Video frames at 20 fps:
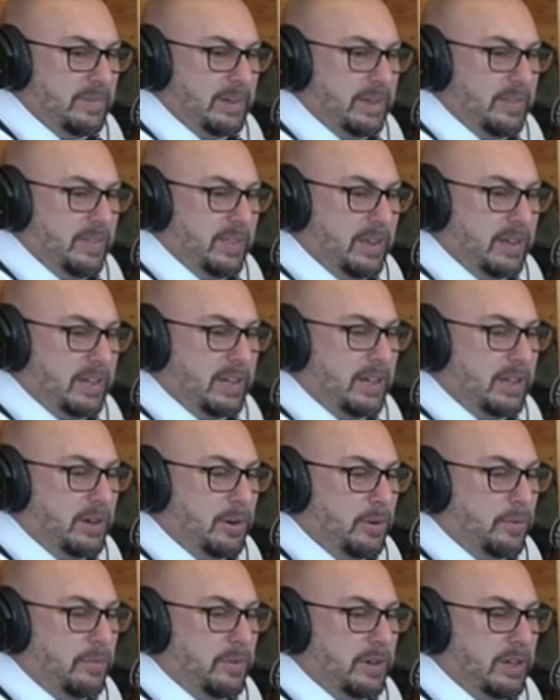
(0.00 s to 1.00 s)
and then cut
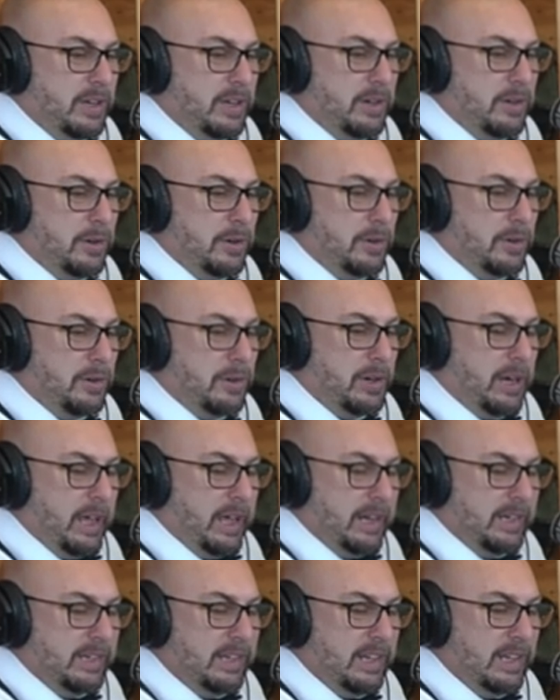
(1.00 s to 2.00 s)
over here on
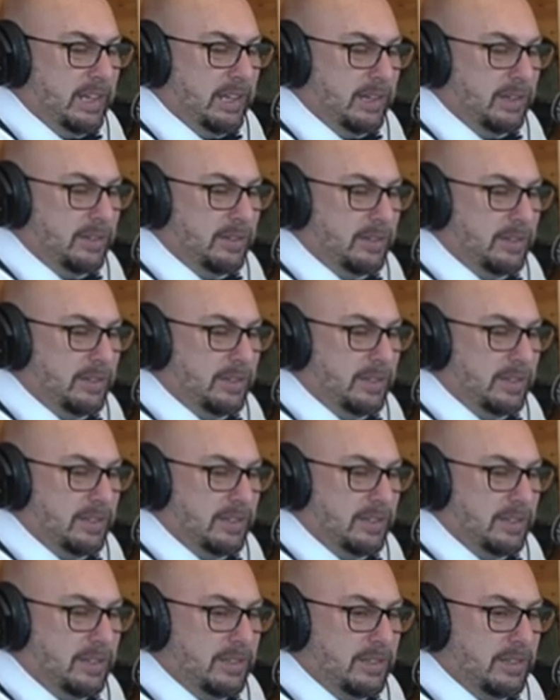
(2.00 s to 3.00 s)
I-10,
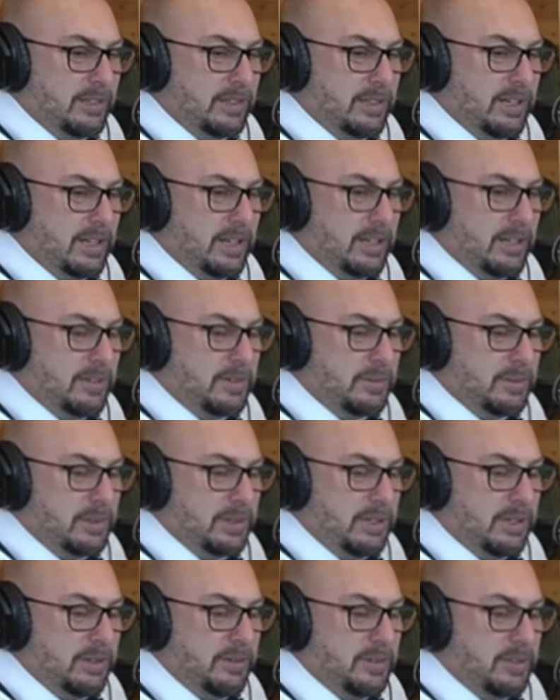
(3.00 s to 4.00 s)
headed
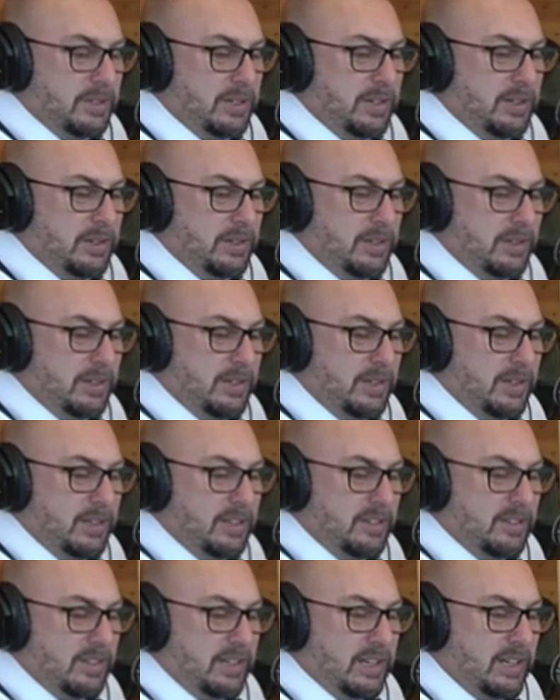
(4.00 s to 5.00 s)
toward Houston.
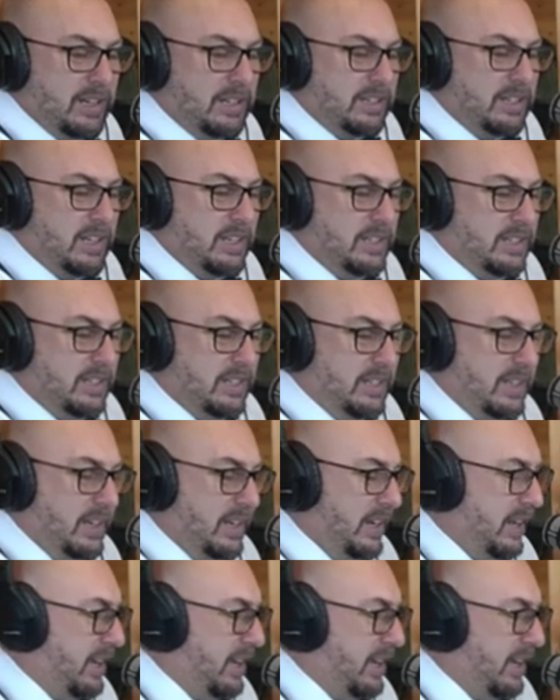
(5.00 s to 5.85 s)
I got a chance to sit